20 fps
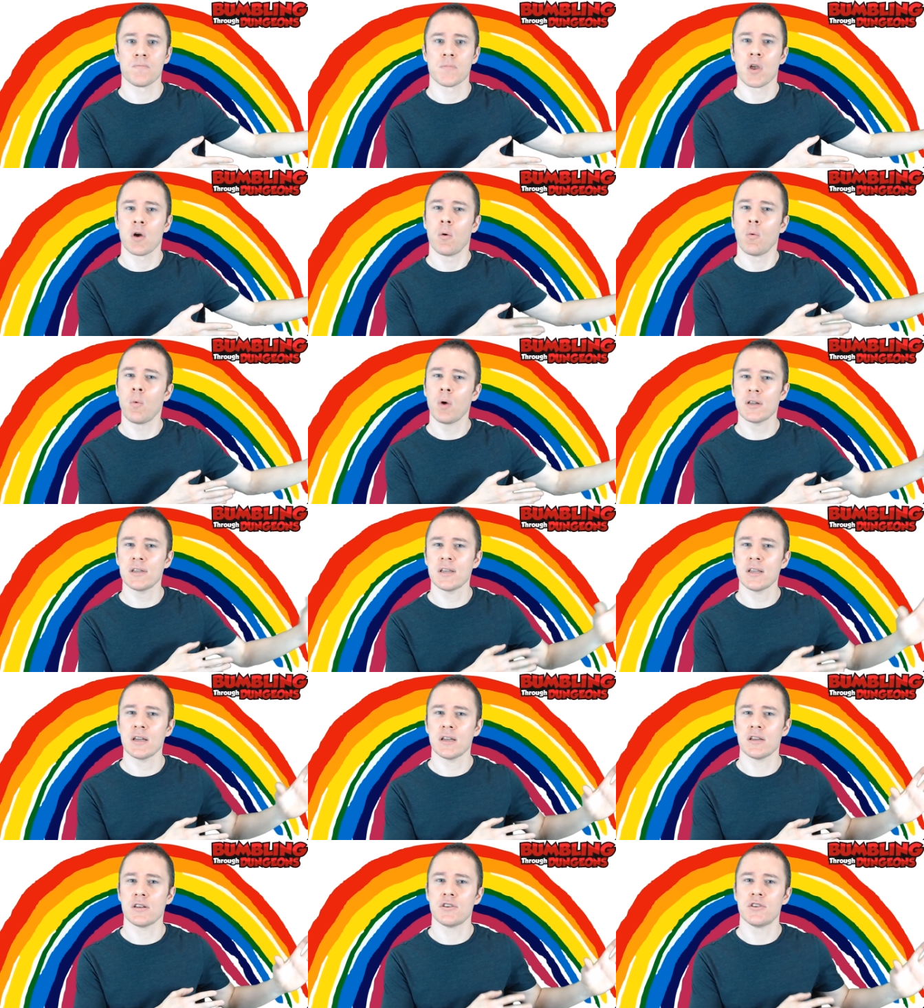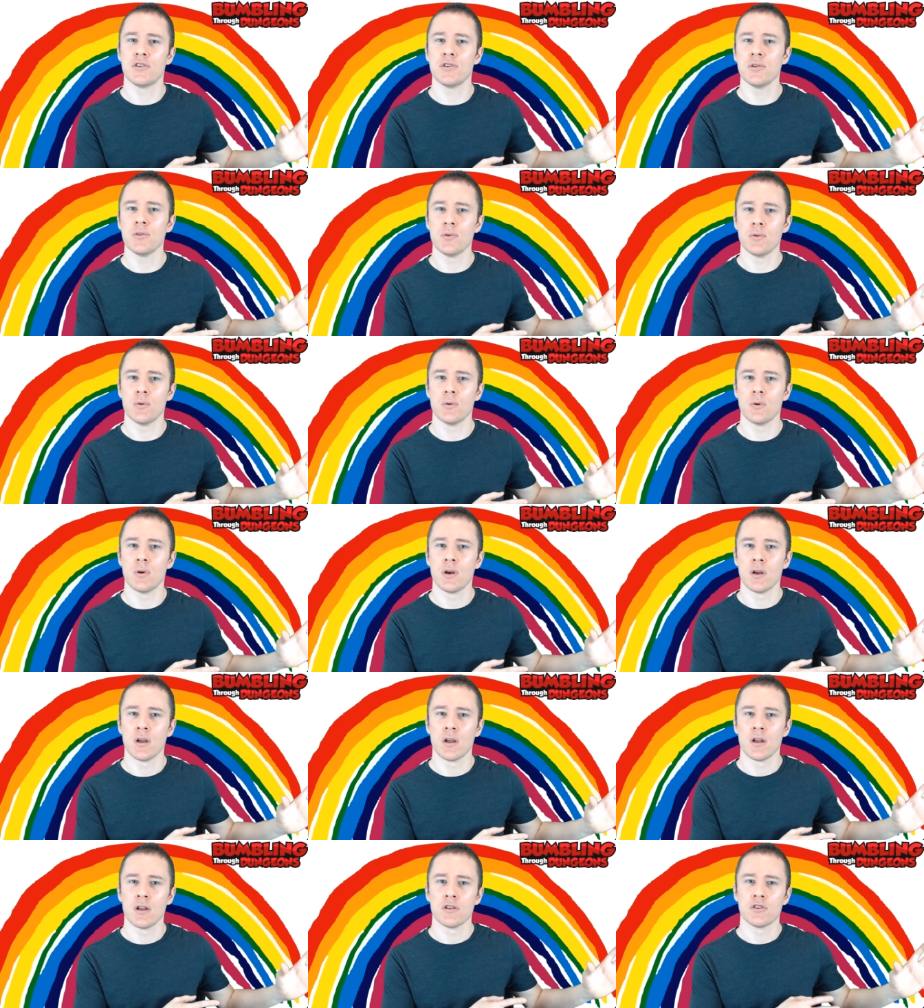What did it do
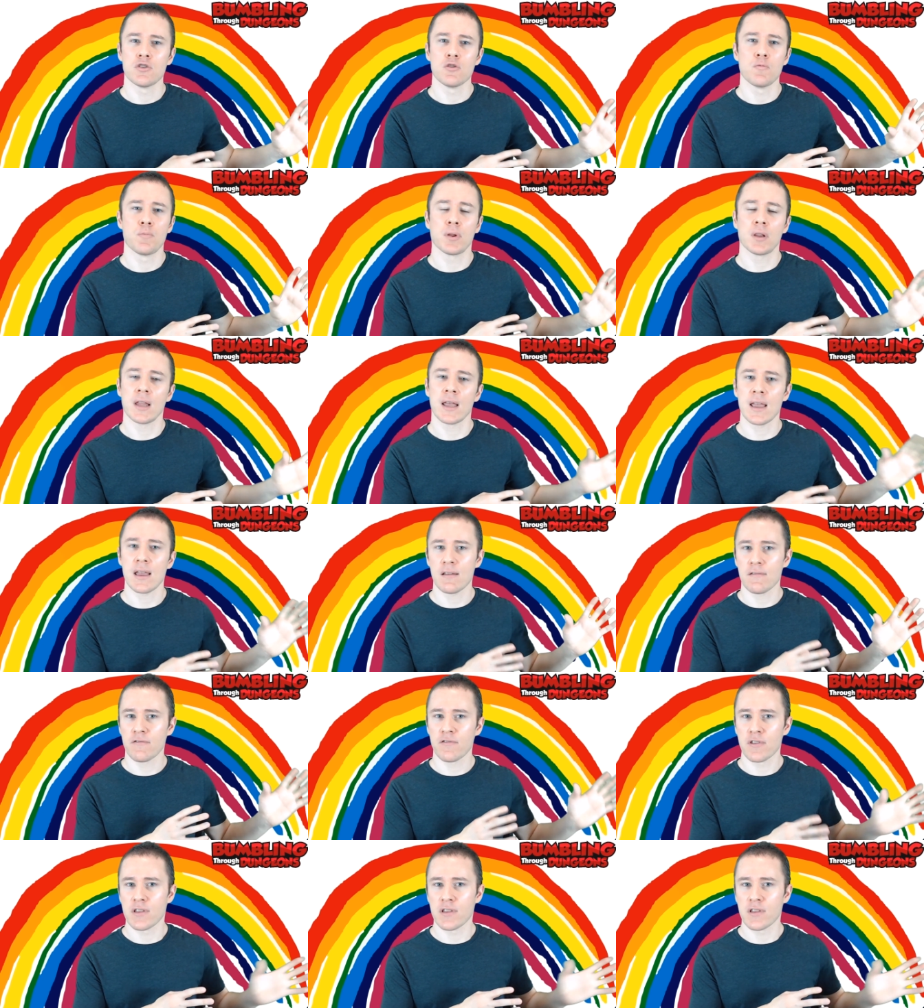to plan for